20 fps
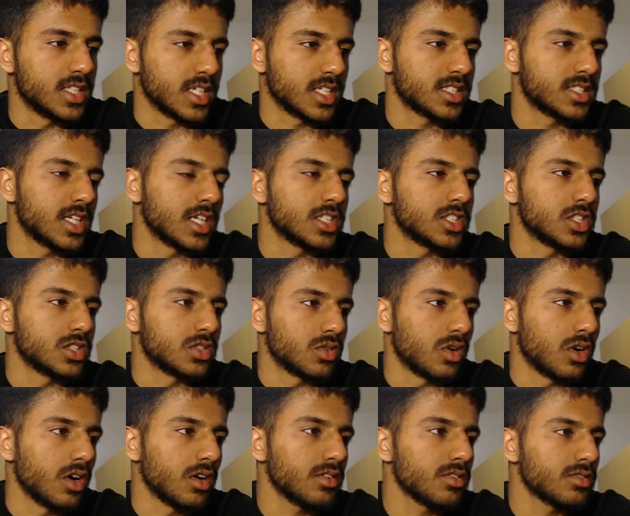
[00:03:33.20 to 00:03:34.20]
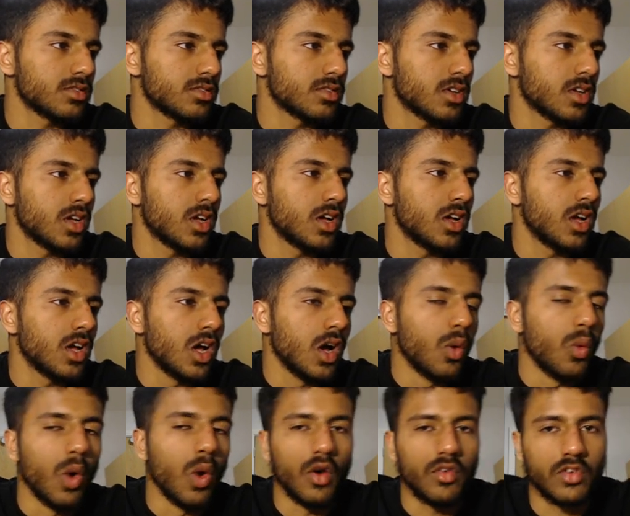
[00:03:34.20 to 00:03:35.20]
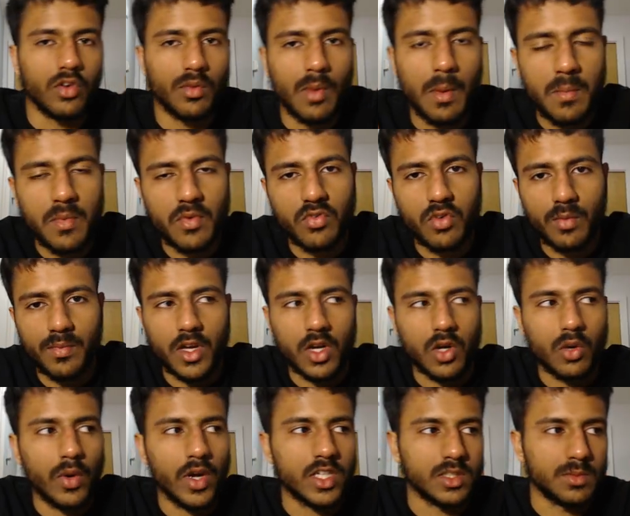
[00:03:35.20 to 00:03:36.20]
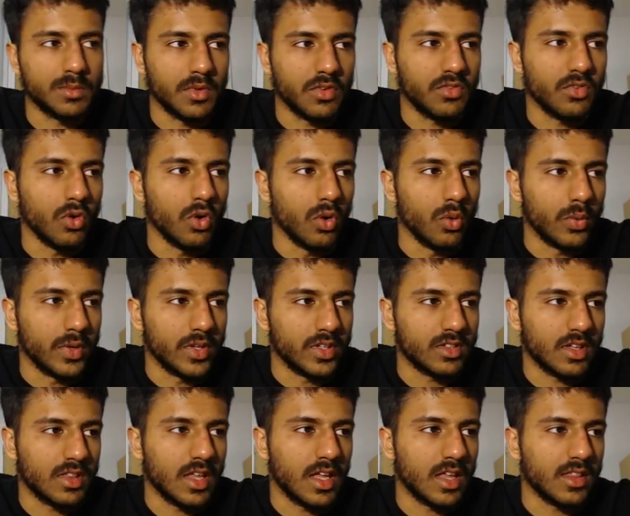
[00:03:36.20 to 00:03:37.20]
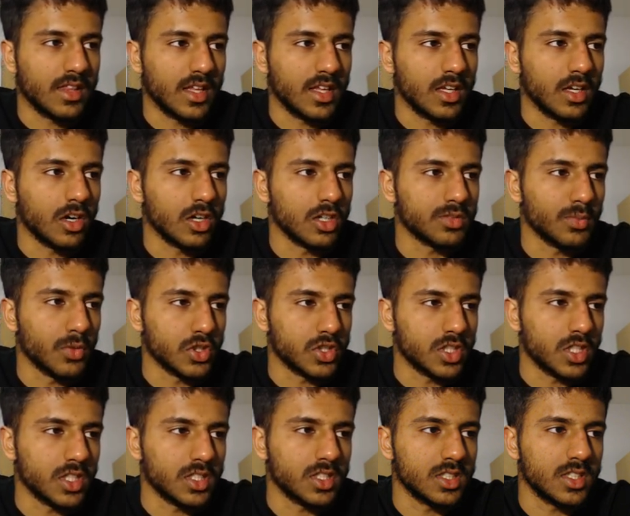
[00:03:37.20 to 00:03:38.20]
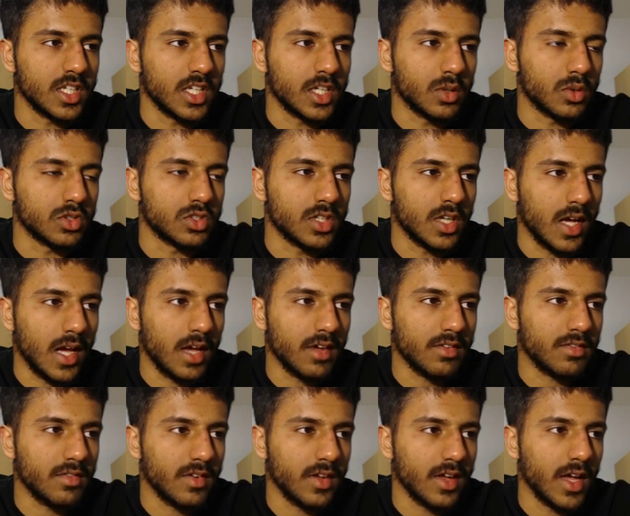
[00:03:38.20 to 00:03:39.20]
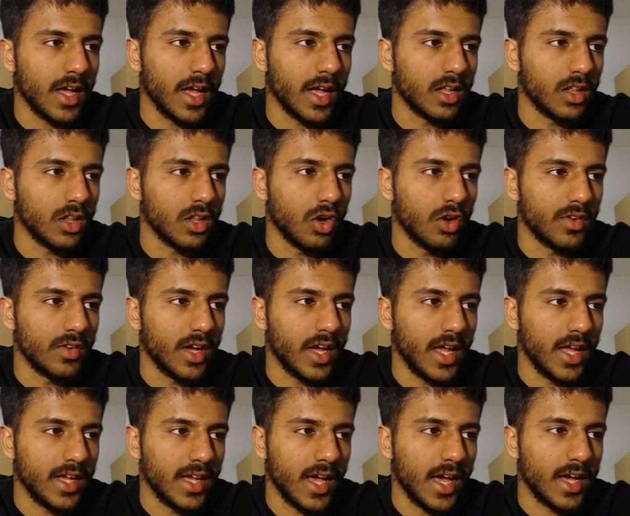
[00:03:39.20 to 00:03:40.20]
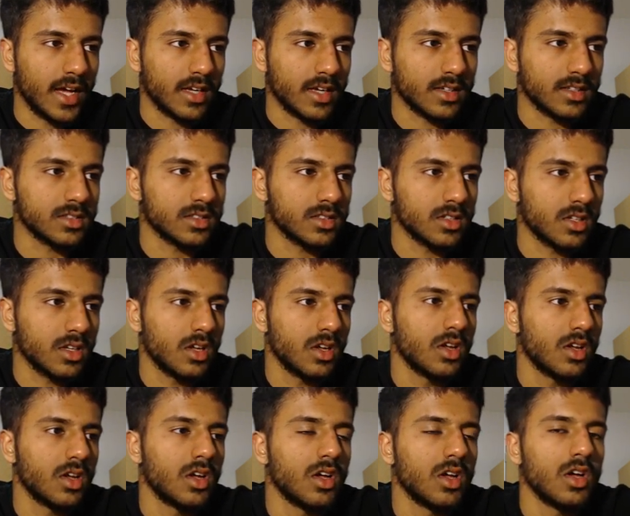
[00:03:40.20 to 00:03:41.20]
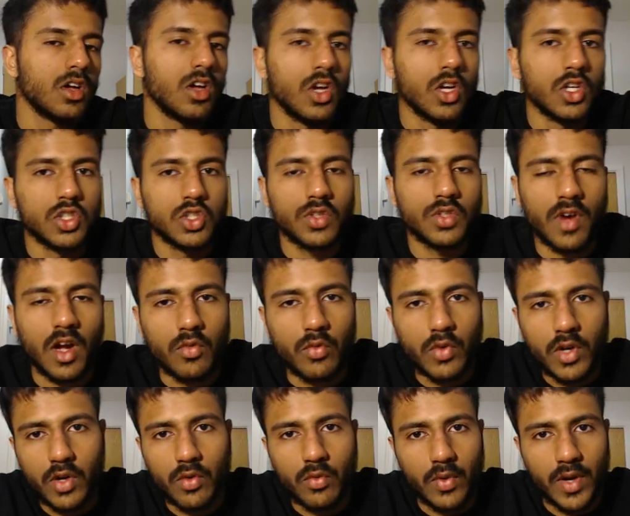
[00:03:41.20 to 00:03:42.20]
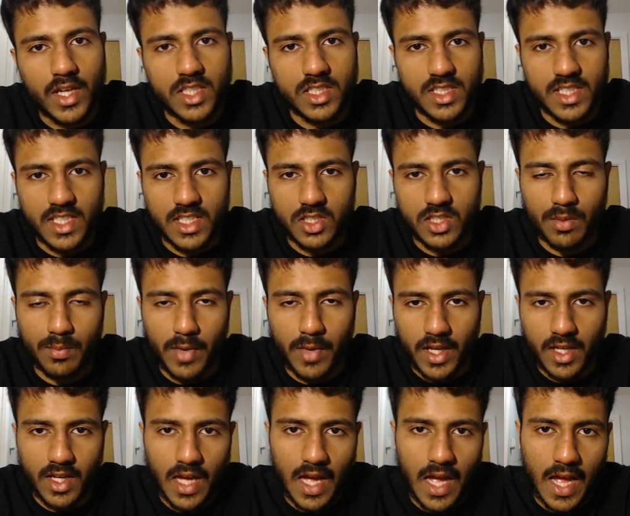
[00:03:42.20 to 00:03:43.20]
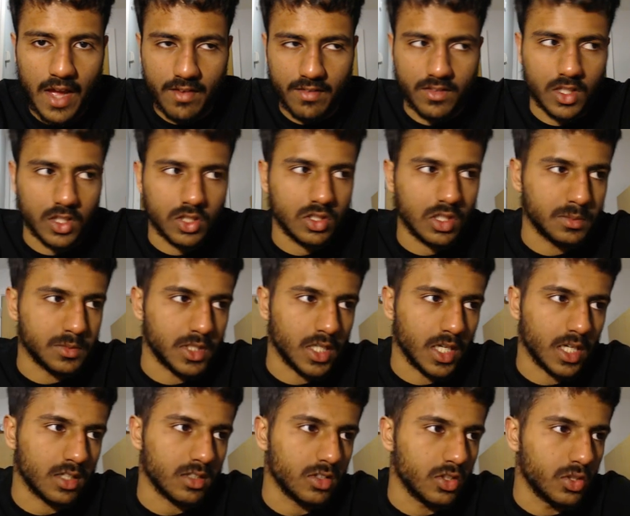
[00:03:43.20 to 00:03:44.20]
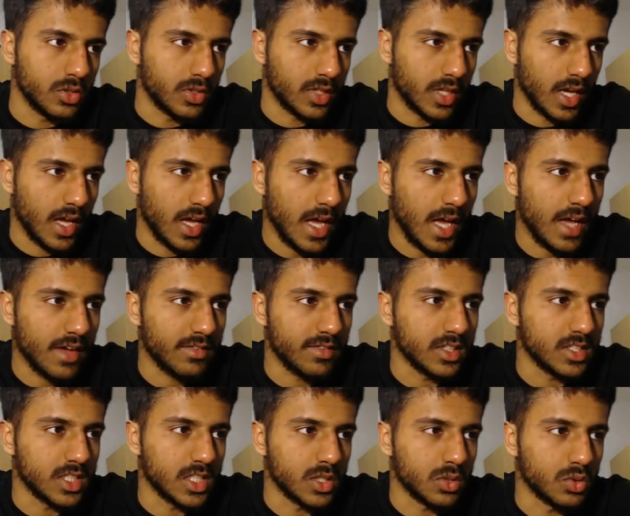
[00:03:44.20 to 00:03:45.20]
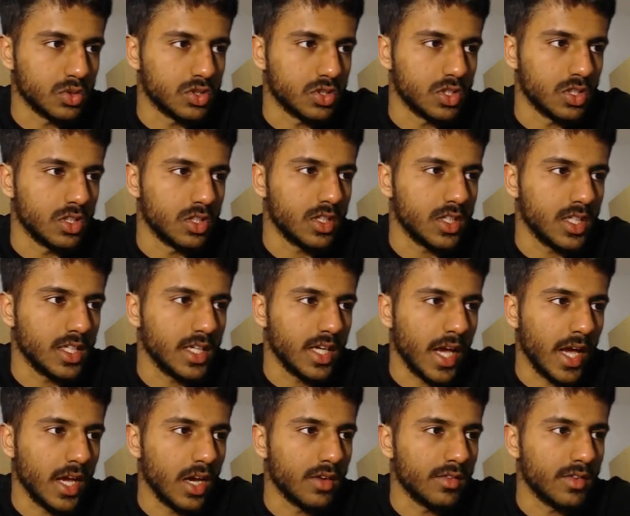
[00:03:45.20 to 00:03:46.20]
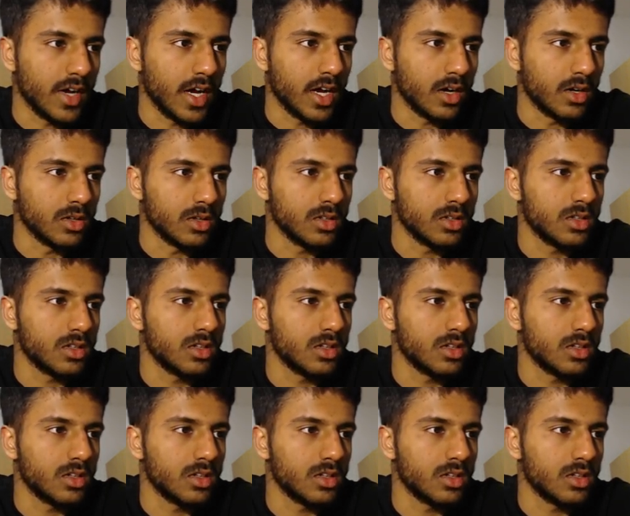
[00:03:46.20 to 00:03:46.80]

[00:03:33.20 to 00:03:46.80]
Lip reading: extension graph, well, if you remember from the equation before, we said that the Young's modulus is equal to FL over AX. So if I rearrange this to make F the subject, you'd get F is equal to EA over L